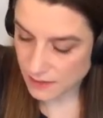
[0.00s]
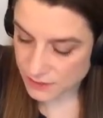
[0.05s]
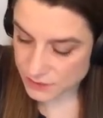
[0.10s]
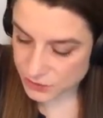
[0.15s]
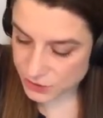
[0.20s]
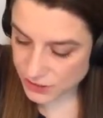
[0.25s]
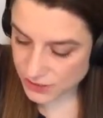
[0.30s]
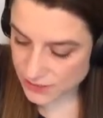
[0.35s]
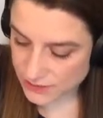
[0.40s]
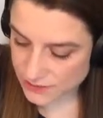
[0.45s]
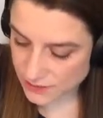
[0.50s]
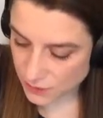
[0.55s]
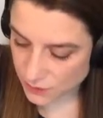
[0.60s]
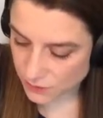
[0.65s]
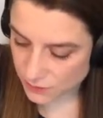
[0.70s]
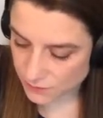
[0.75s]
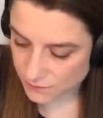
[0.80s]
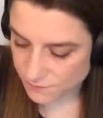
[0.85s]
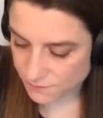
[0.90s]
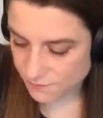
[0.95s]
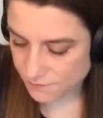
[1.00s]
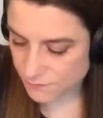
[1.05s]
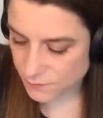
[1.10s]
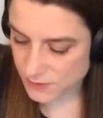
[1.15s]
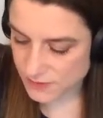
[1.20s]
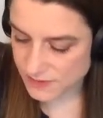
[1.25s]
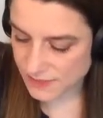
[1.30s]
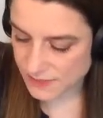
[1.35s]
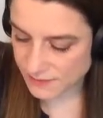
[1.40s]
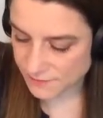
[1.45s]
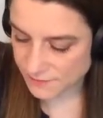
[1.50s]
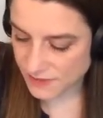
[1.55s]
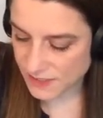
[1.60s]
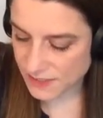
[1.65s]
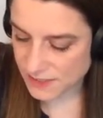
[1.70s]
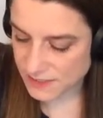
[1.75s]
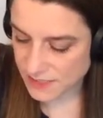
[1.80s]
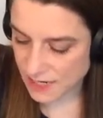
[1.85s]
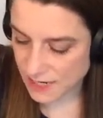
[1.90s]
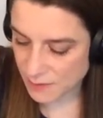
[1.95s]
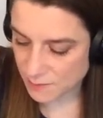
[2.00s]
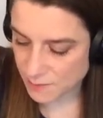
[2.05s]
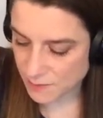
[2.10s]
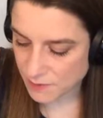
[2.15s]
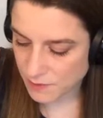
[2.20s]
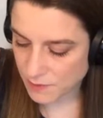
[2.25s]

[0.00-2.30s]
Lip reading: genotype, or we'll say phenotype,